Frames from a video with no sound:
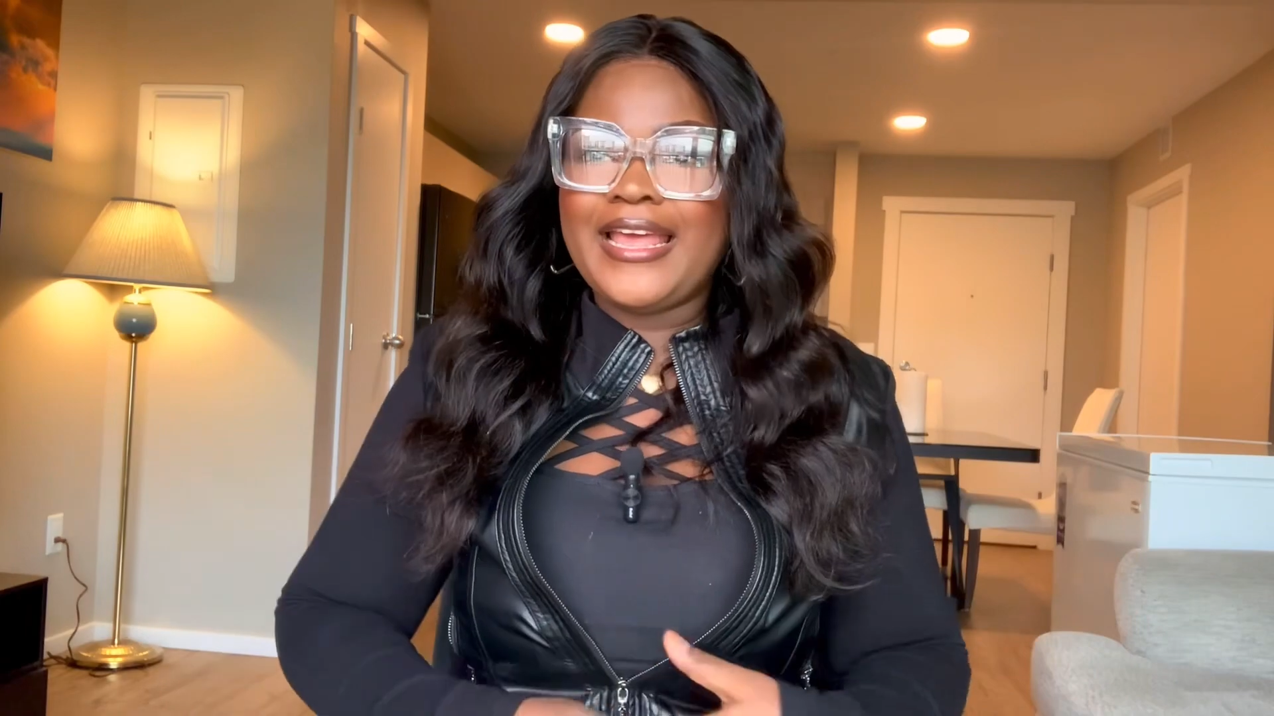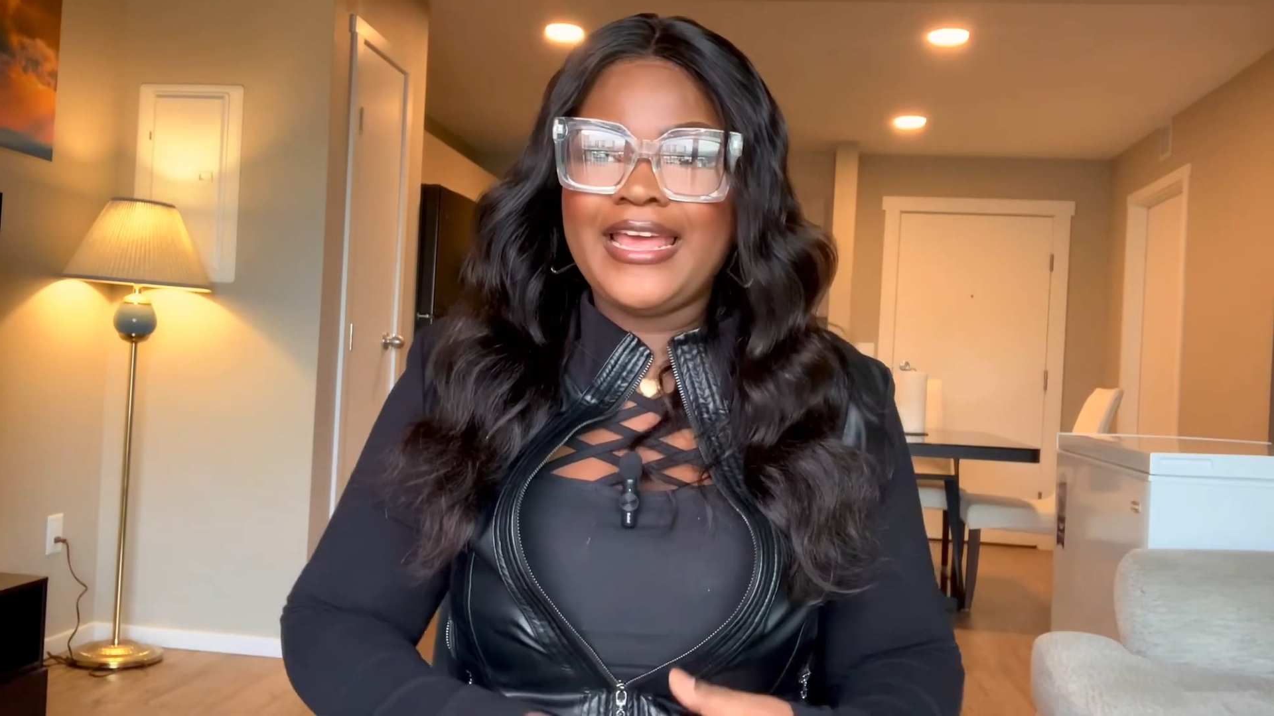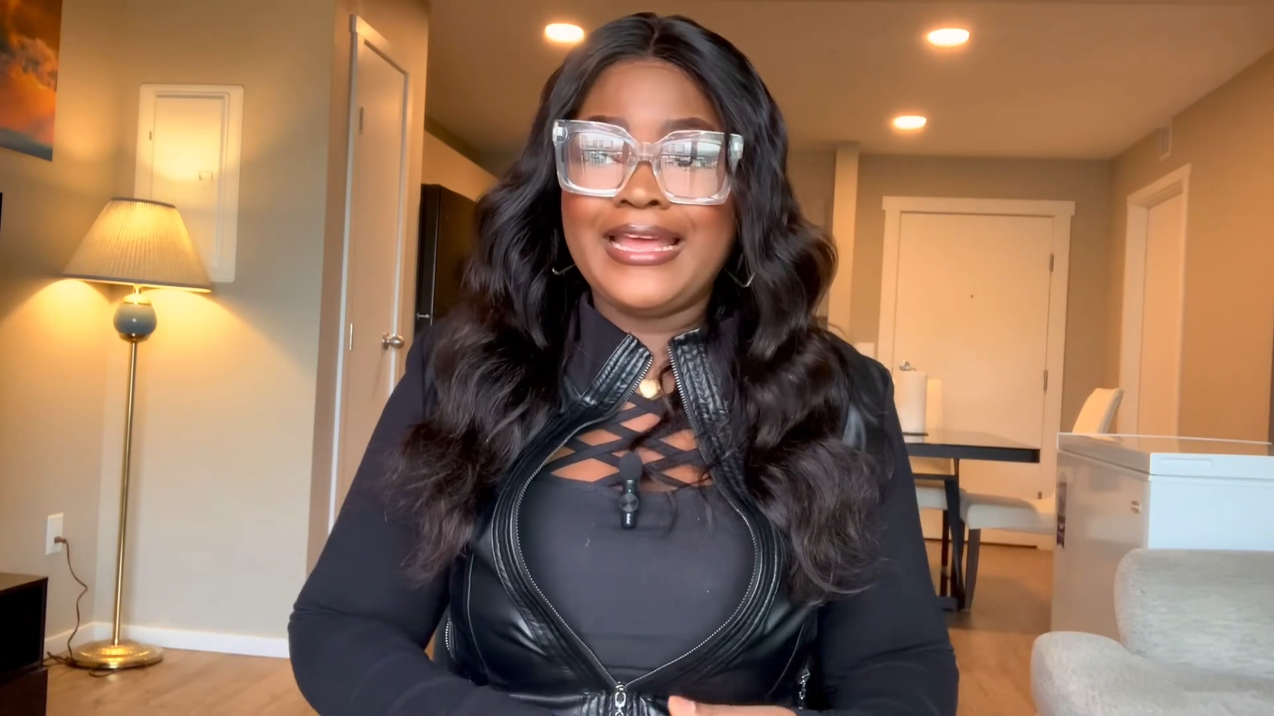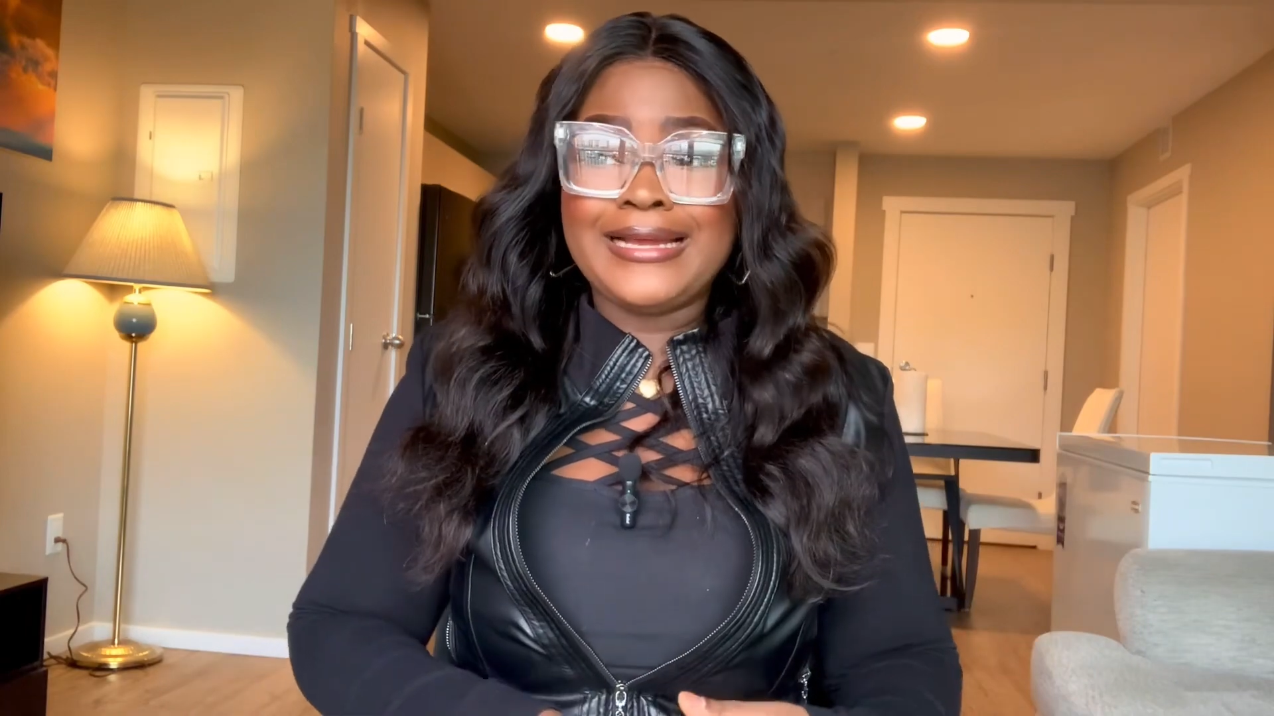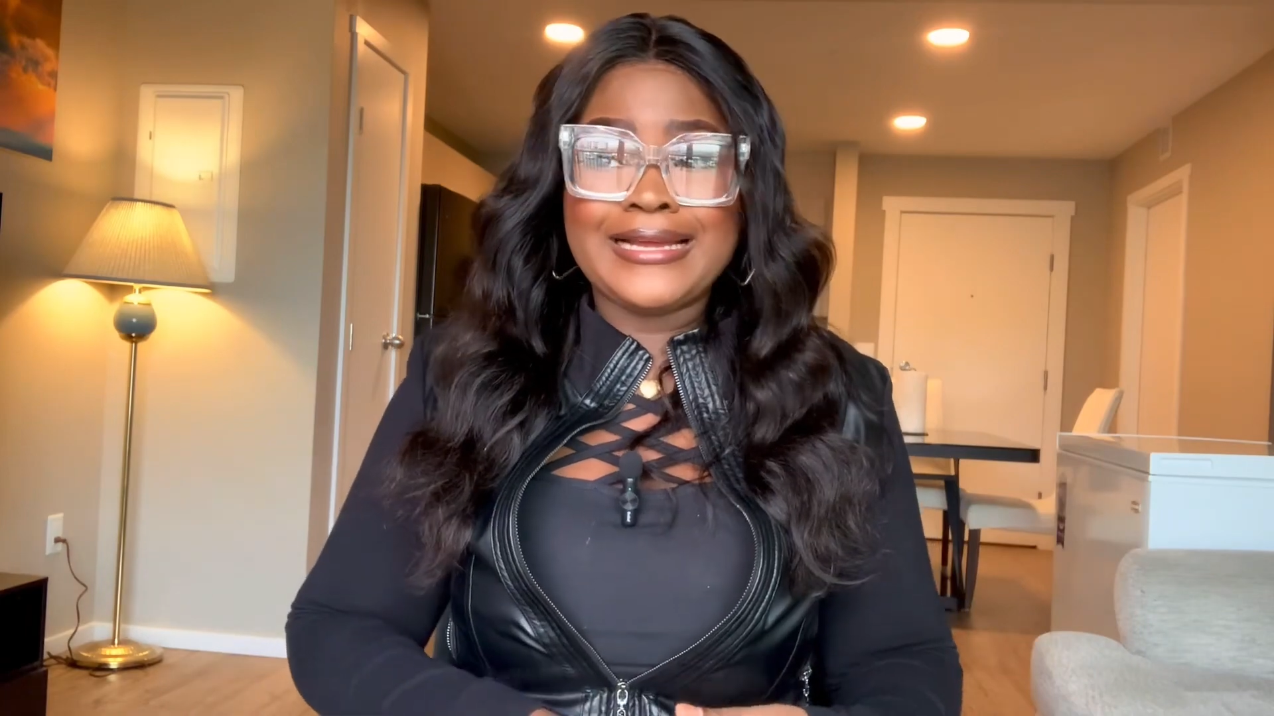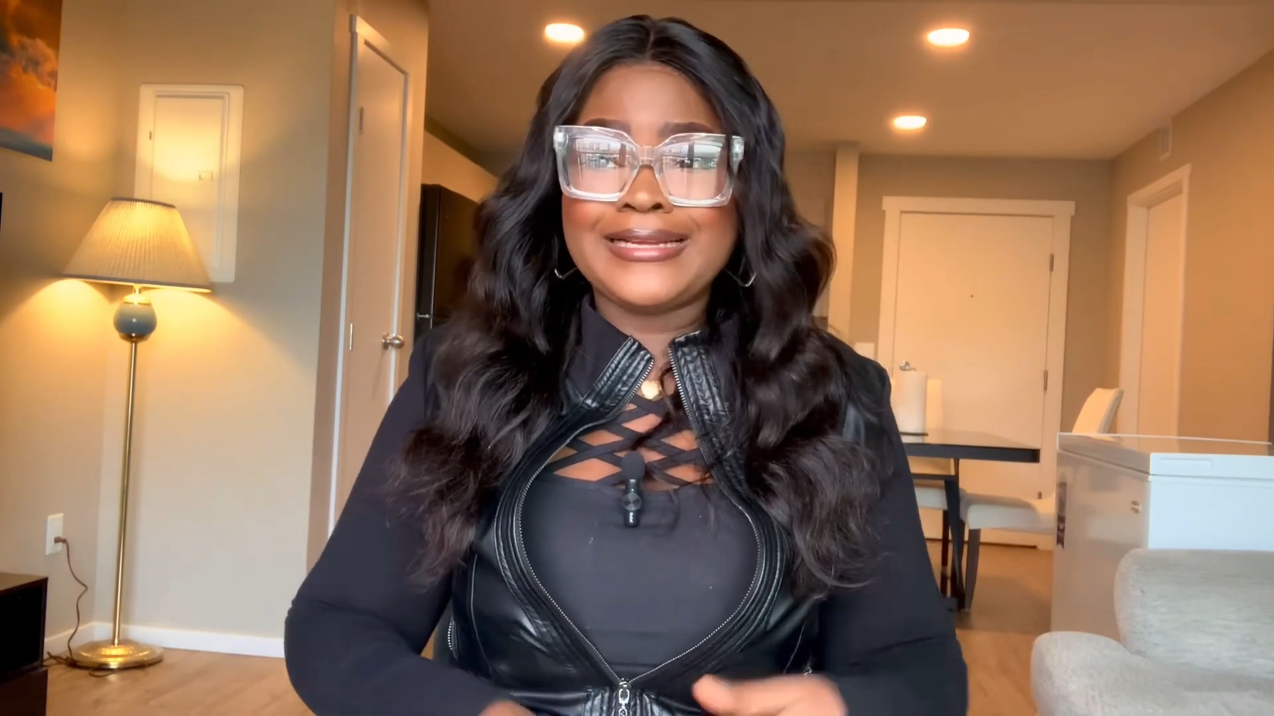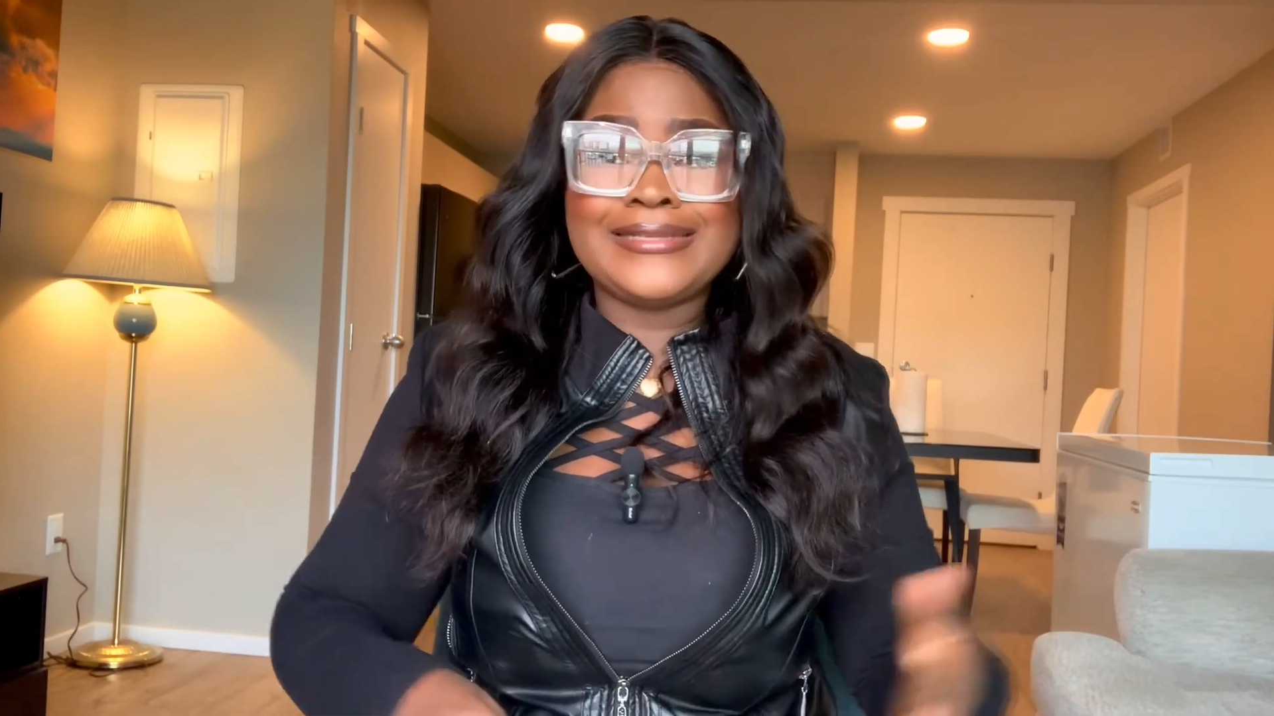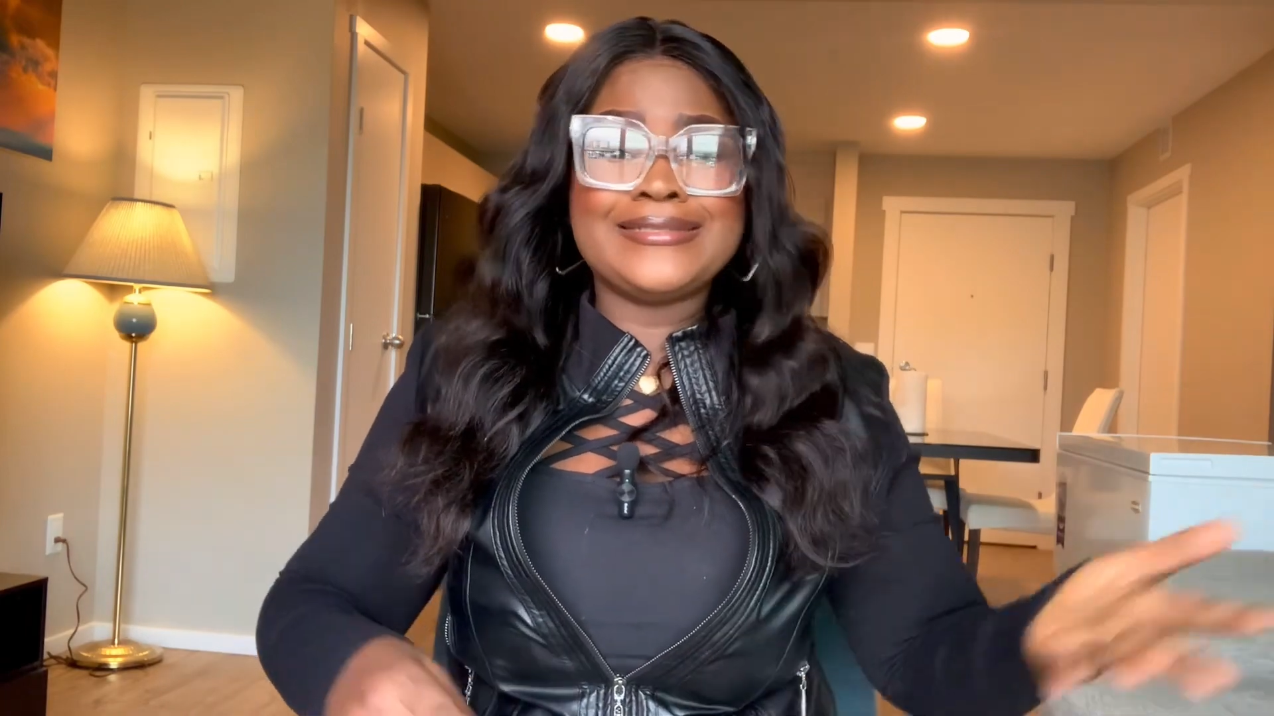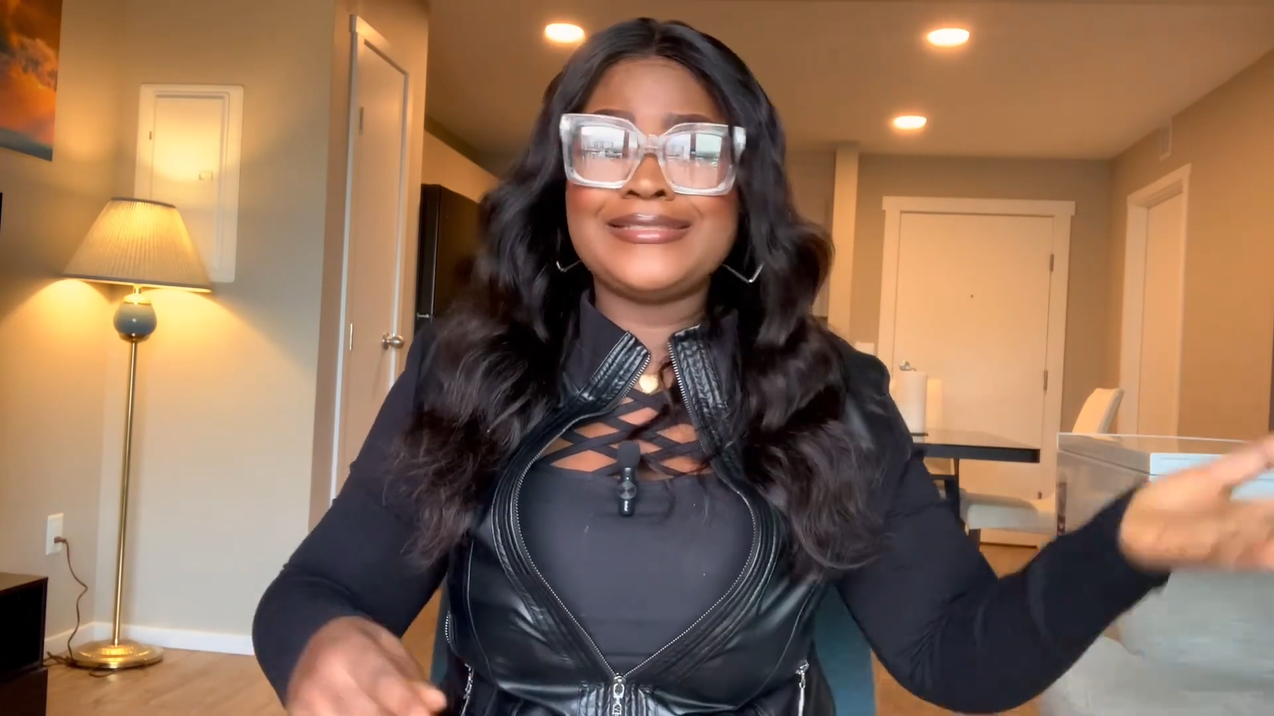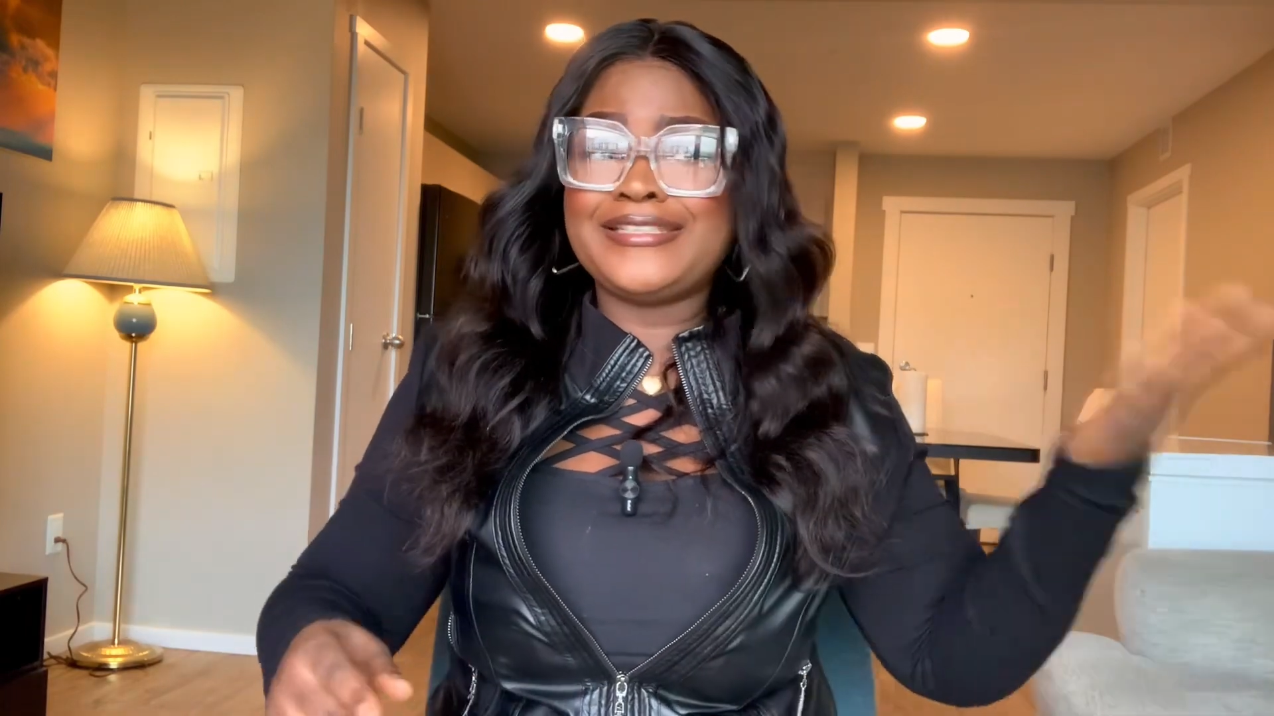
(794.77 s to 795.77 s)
And